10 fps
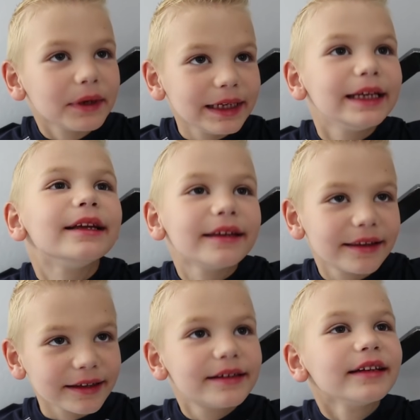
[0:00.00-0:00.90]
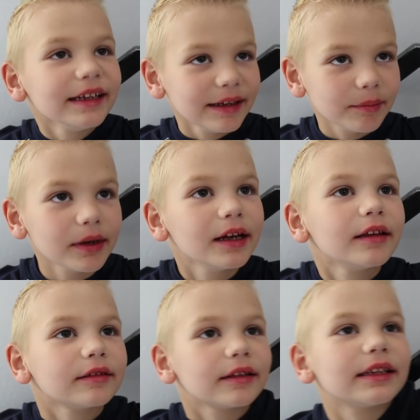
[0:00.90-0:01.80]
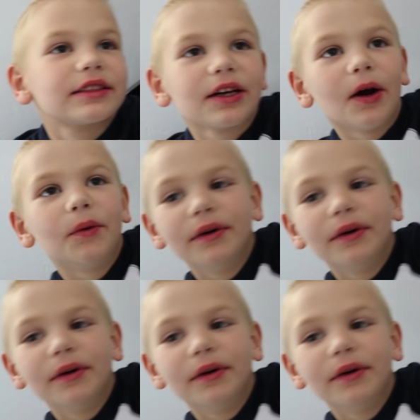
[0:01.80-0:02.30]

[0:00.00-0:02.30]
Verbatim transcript: We need the team. Let's go.